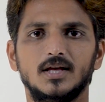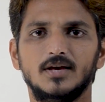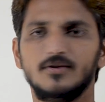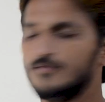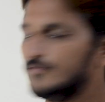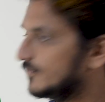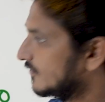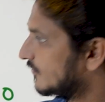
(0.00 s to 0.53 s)

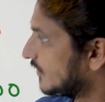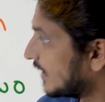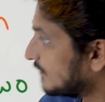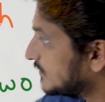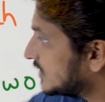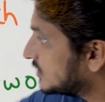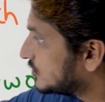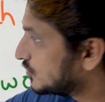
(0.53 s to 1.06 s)
If
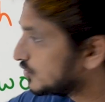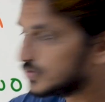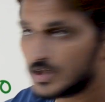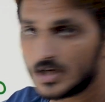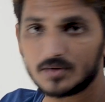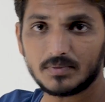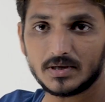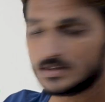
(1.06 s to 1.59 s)
from these two
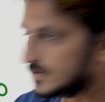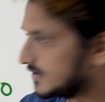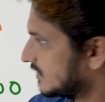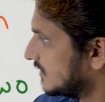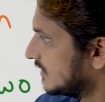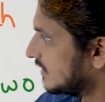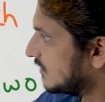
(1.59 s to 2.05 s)
statements,